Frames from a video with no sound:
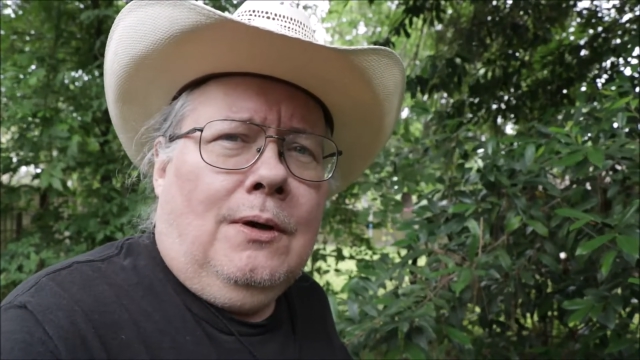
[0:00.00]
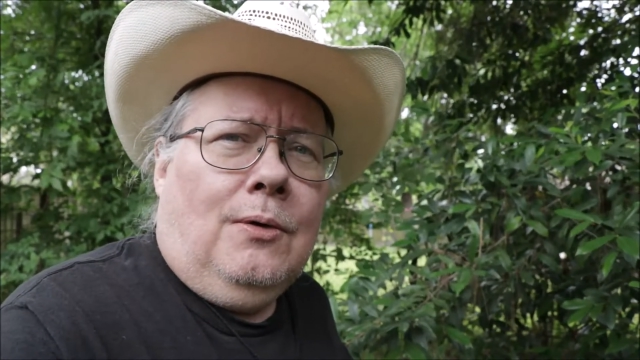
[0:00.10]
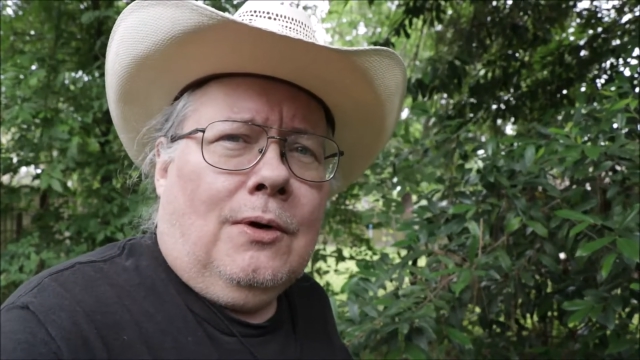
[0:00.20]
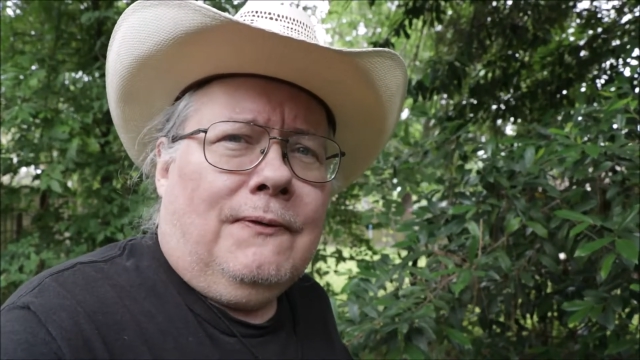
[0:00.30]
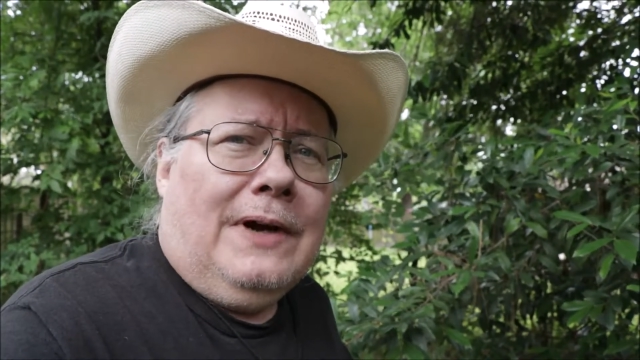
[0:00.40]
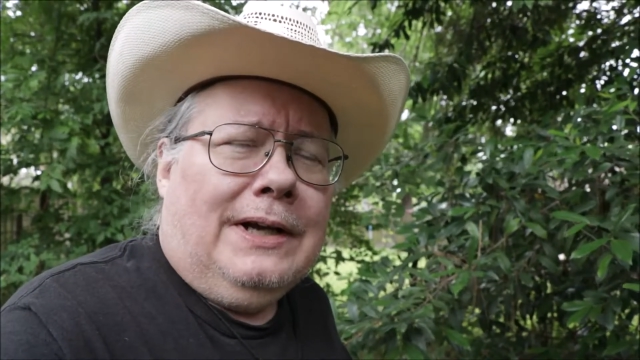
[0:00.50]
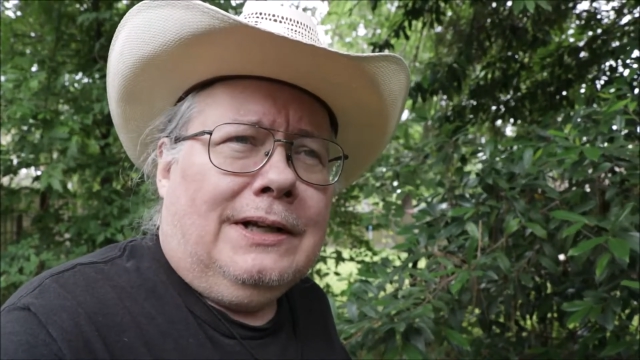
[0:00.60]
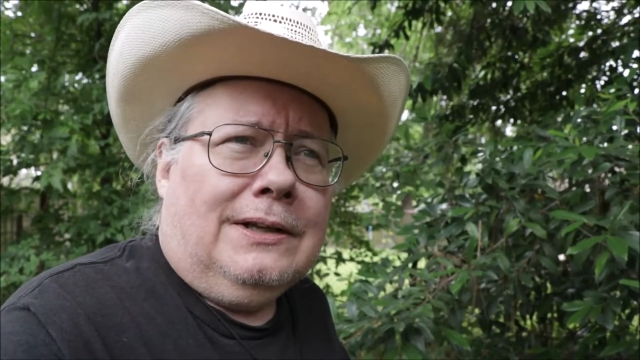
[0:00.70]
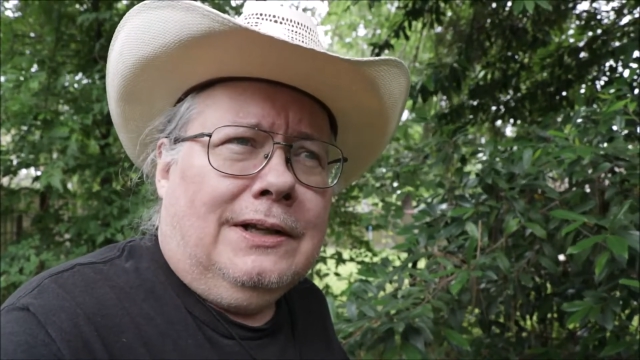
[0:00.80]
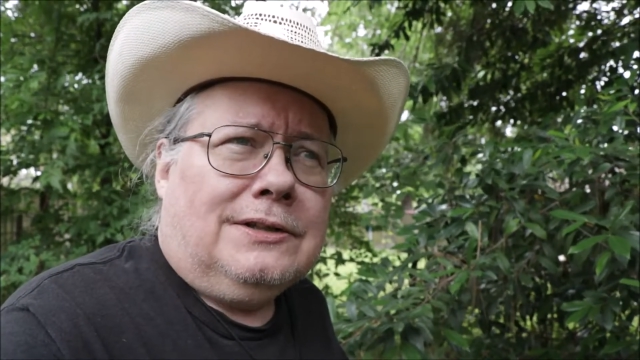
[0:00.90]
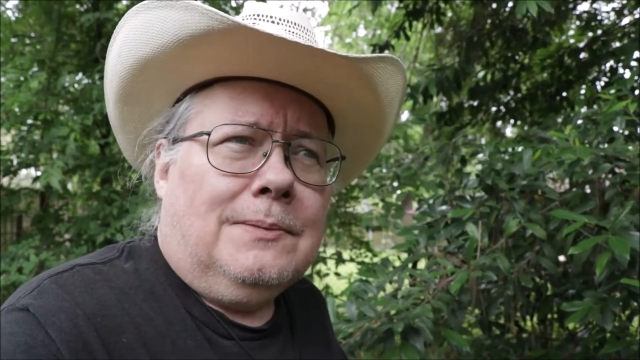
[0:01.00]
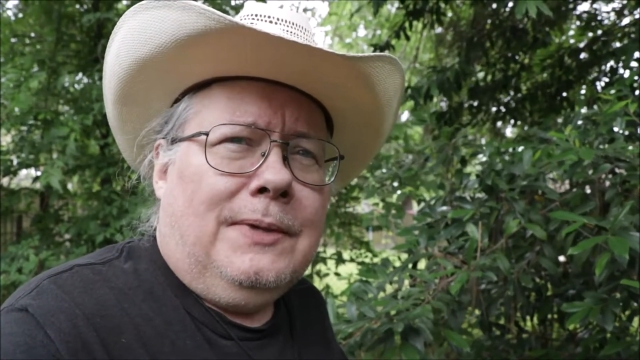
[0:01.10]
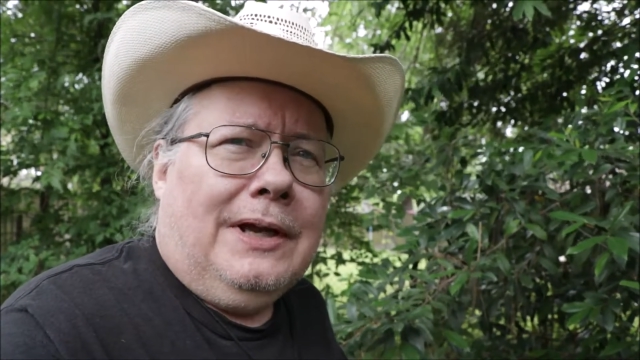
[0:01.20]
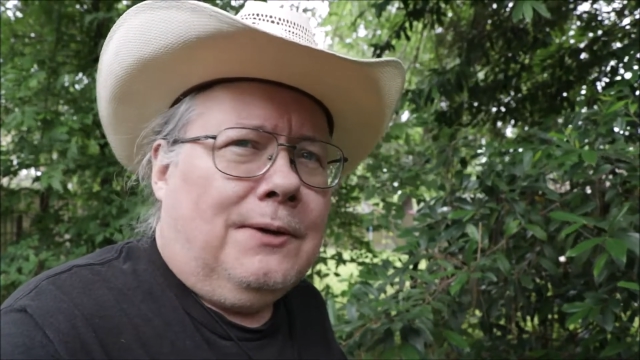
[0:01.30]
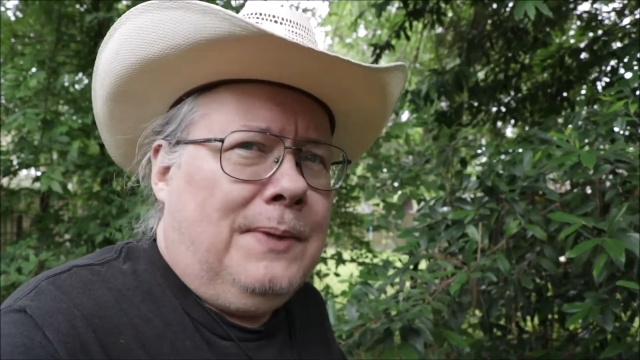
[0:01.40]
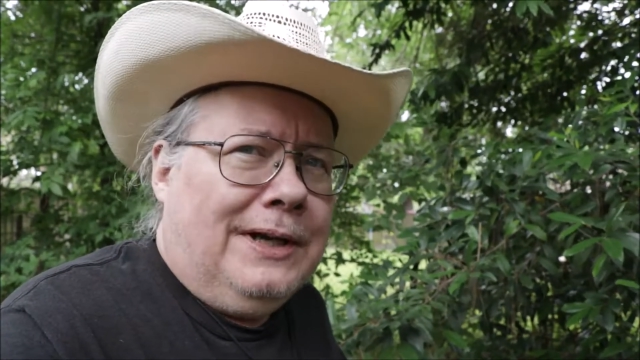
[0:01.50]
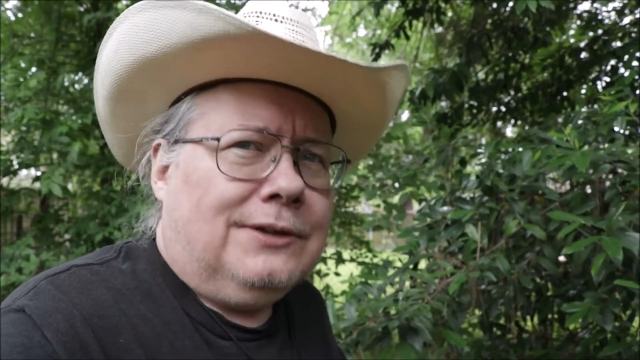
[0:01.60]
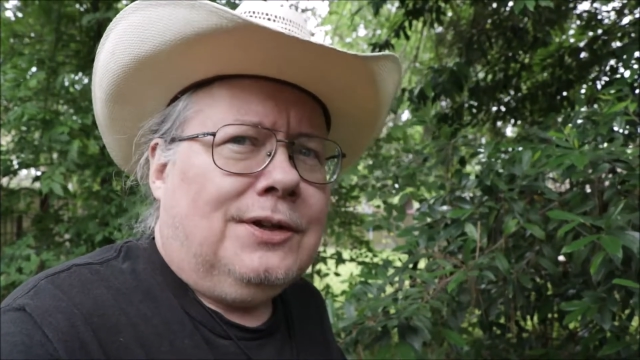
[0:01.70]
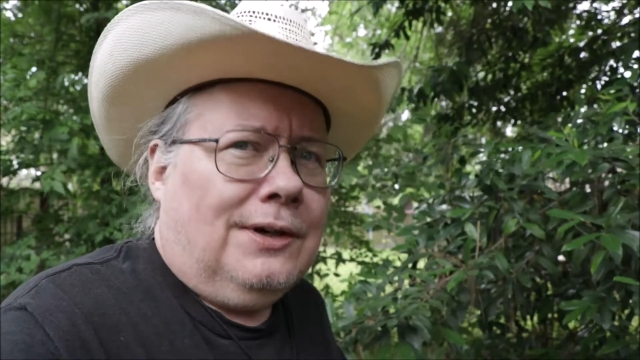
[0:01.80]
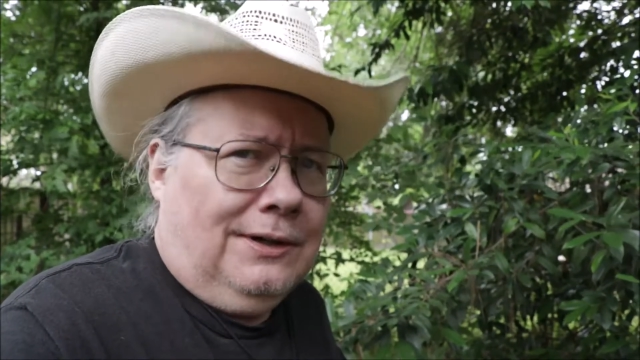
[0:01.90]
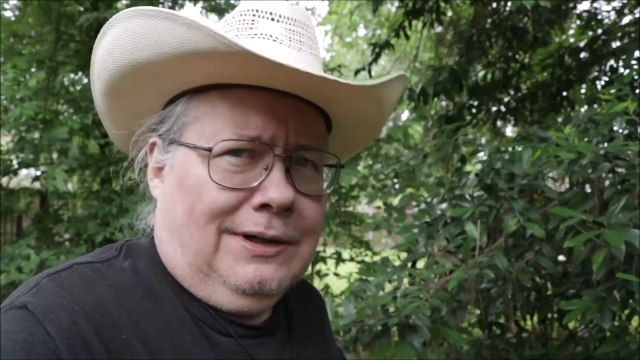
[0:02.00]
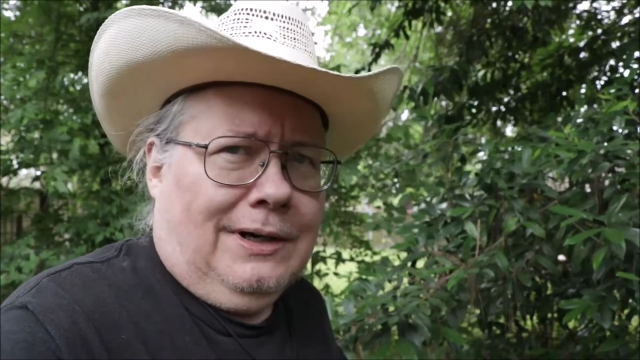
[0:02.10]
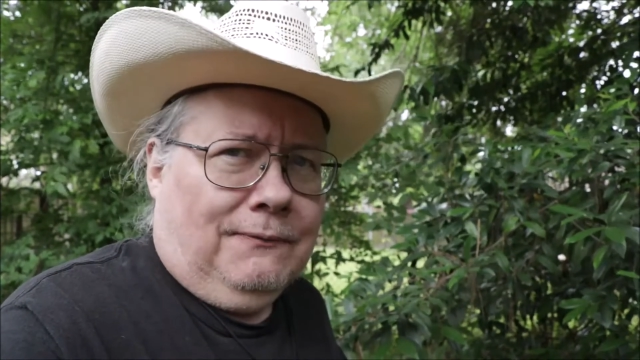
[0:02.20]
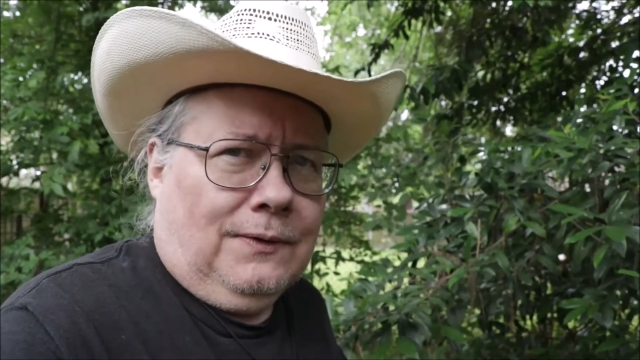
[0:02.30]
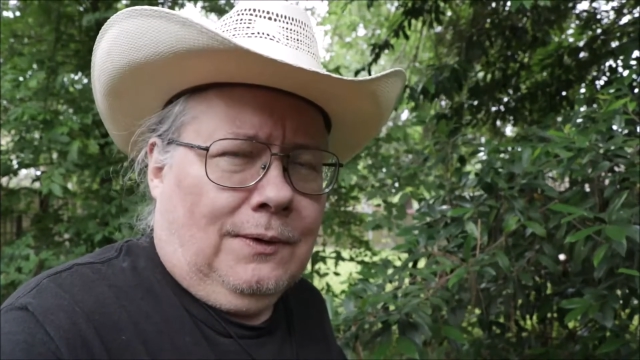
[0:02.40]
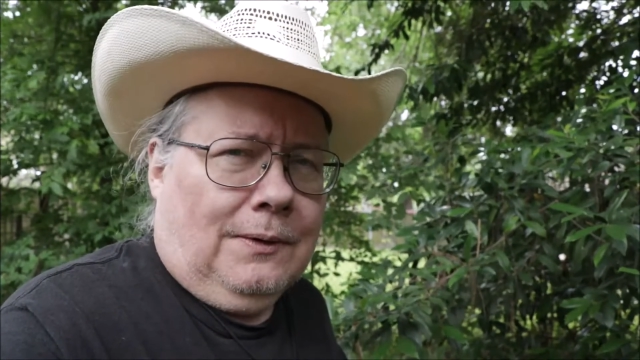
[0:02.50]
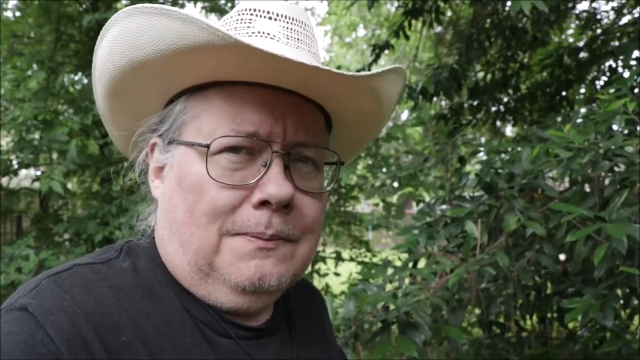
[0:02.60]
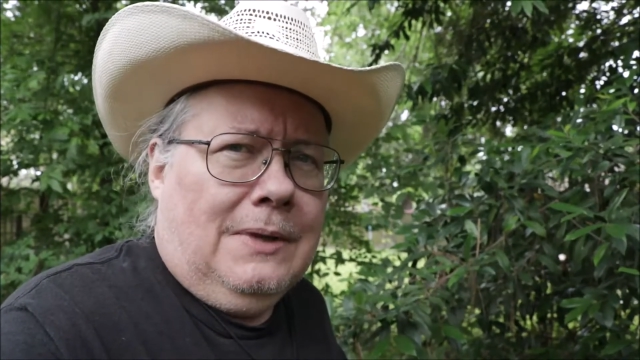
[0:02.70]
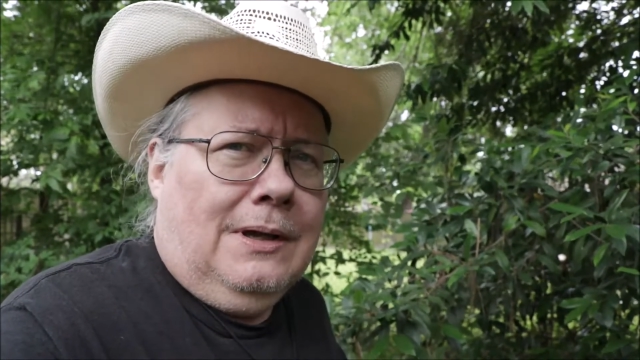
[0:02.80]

who are finding this to be a big turn on for them